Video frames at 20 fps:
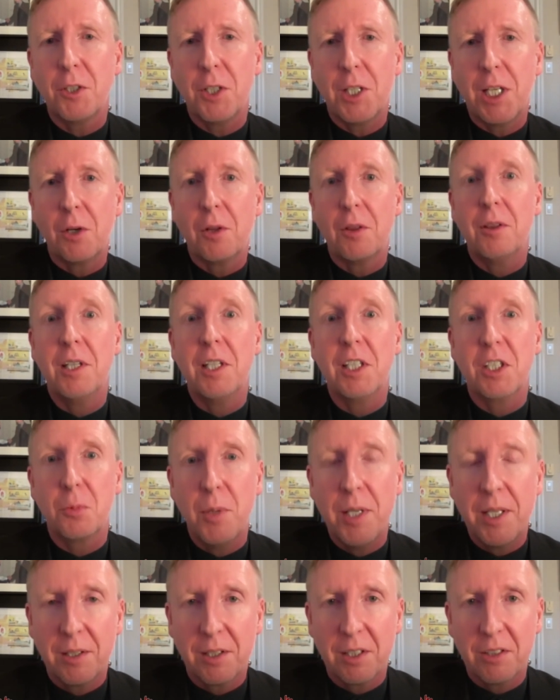to hear this
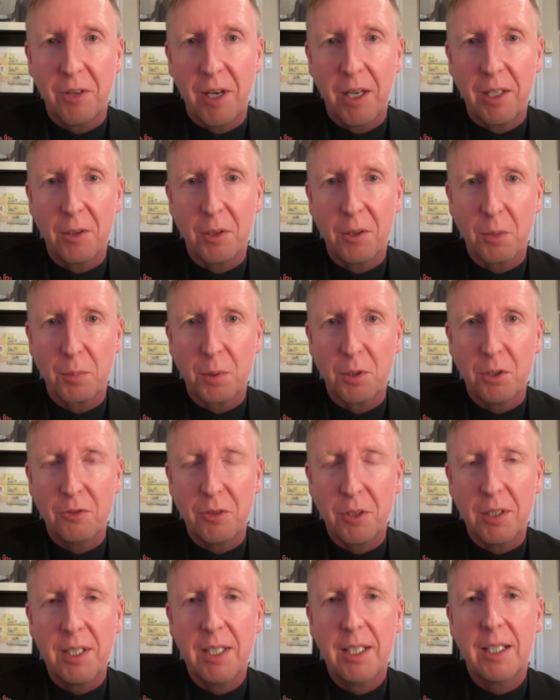week on the final
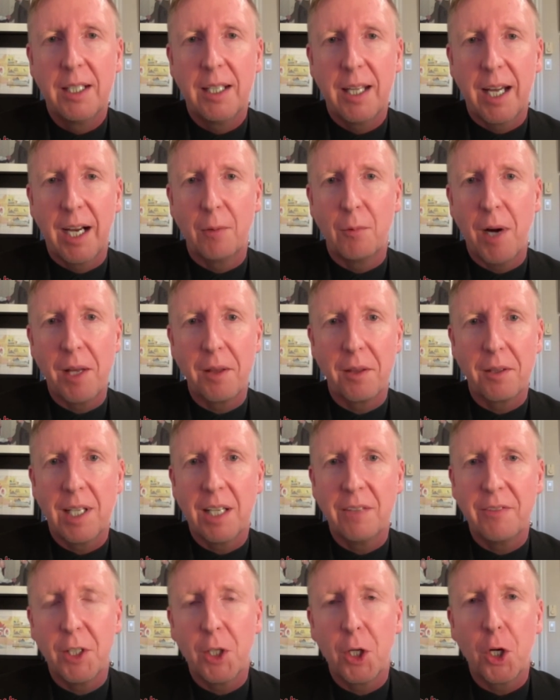approval uh, rather than
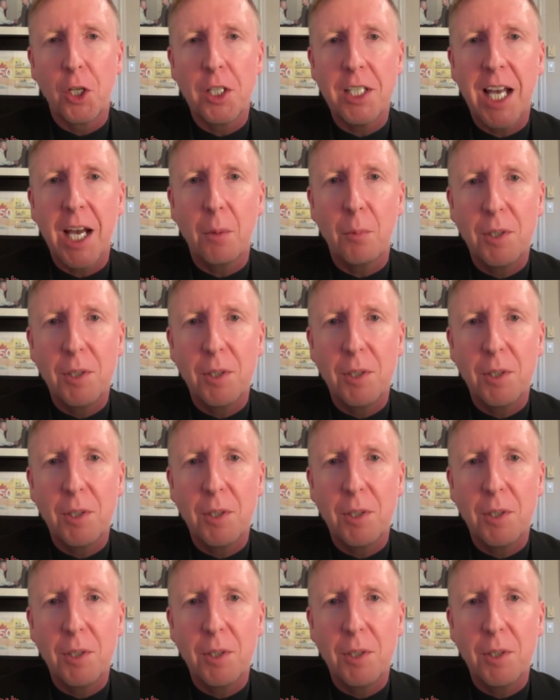having heard yet.